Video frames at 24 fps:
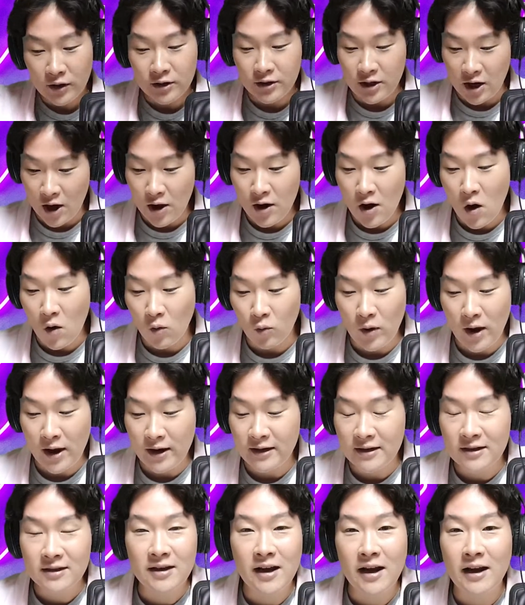done
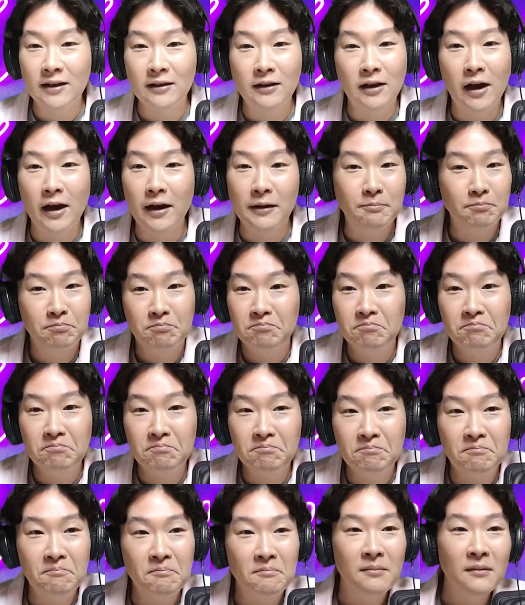already, saying, like,
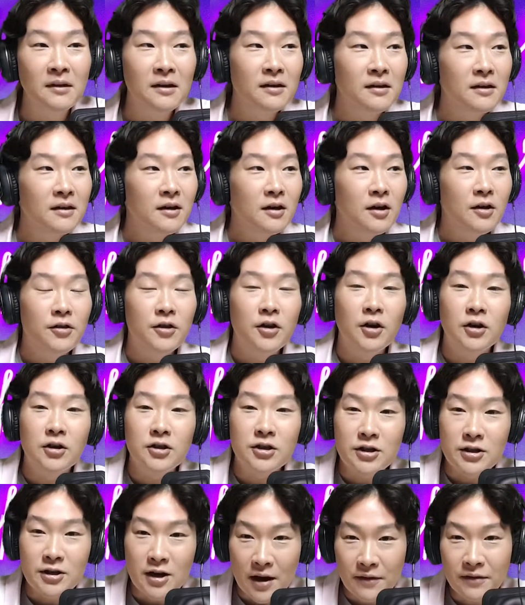there's
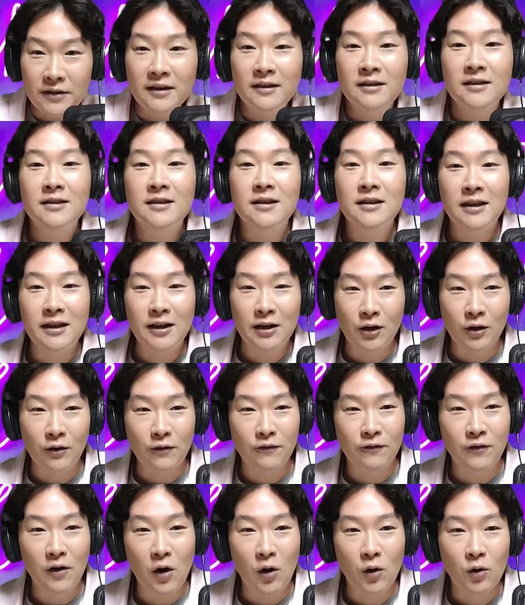nothing to see here,
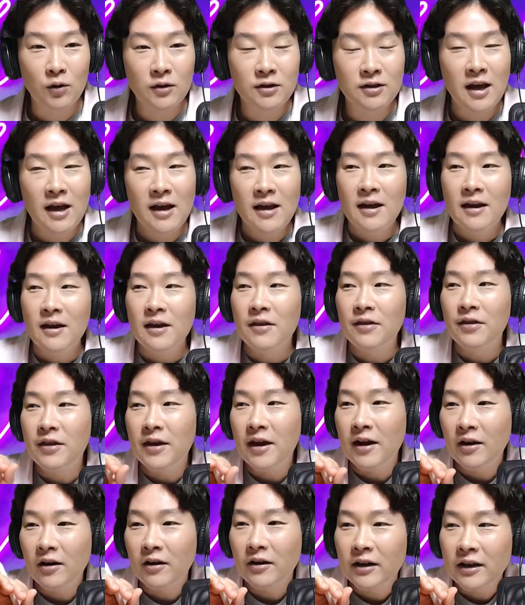folks.
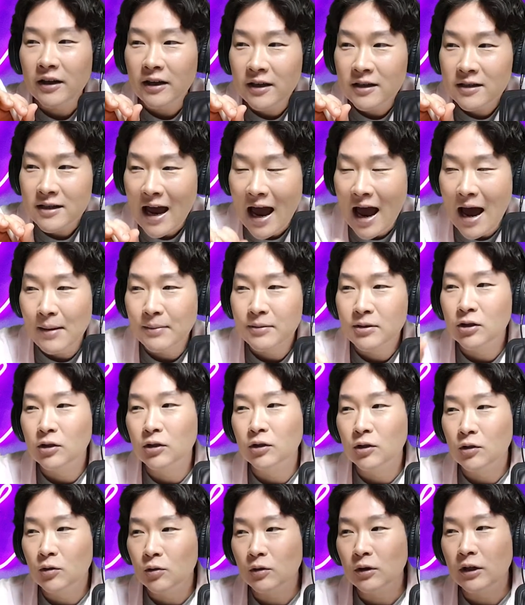There is
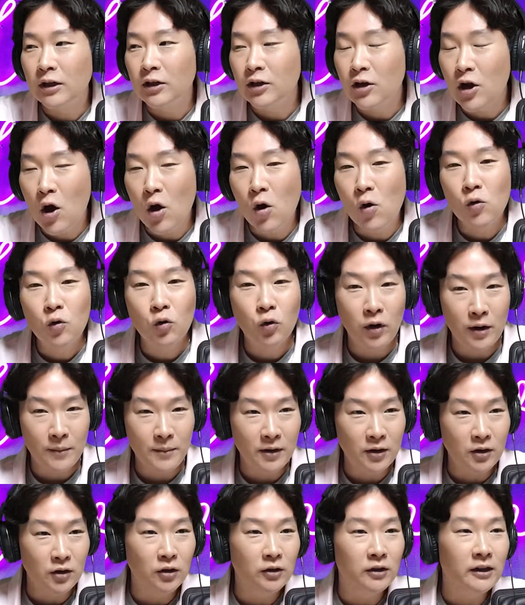absolutely no
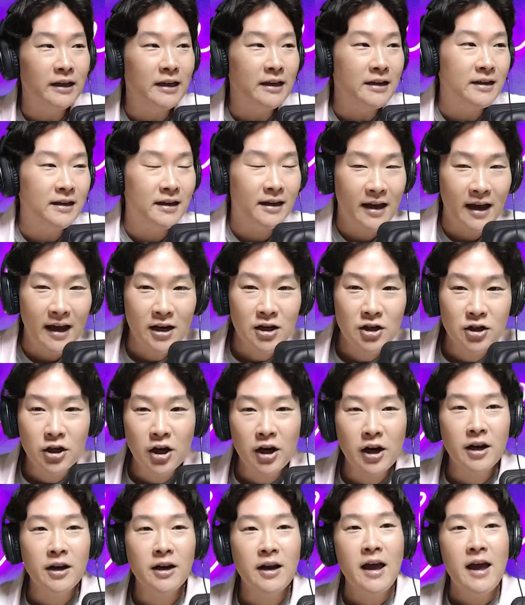criminal
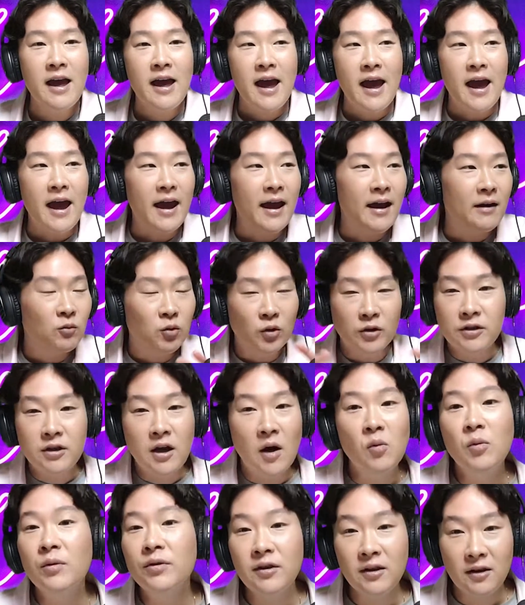indication, and we're
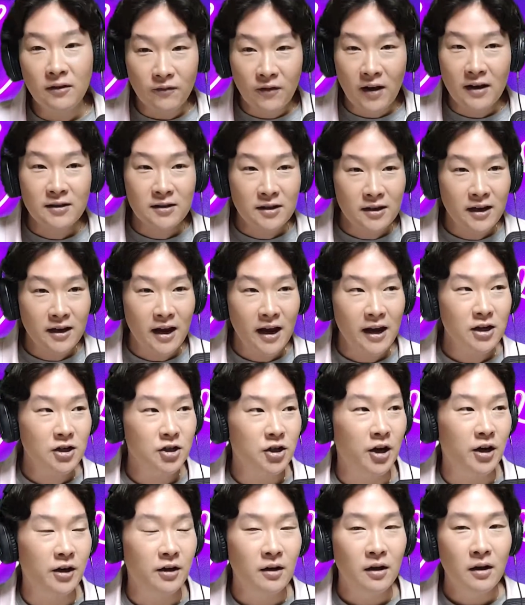done with the
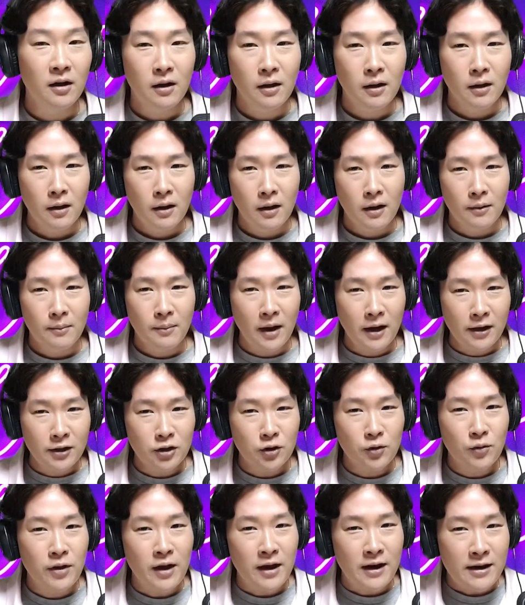investigation. Mind you,
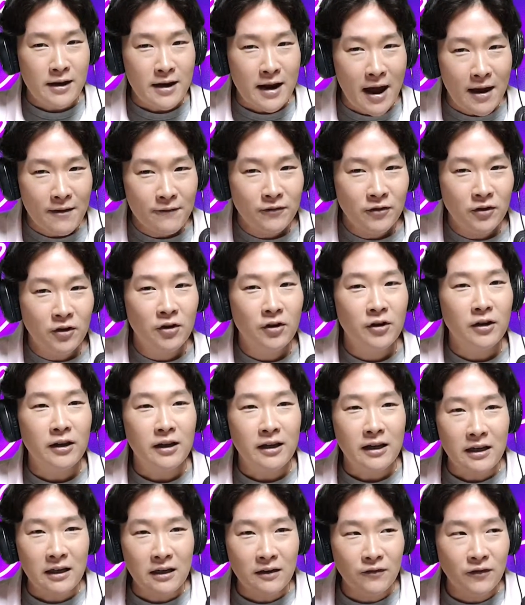they never
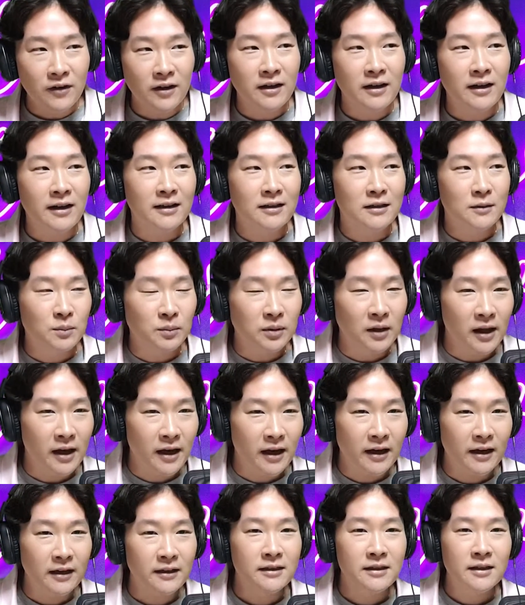even
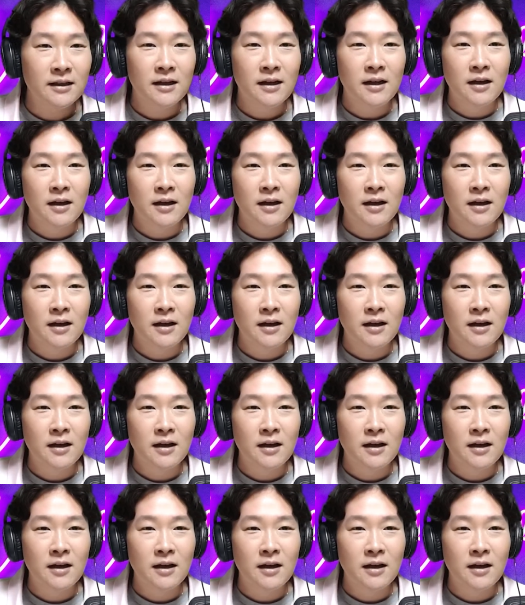explained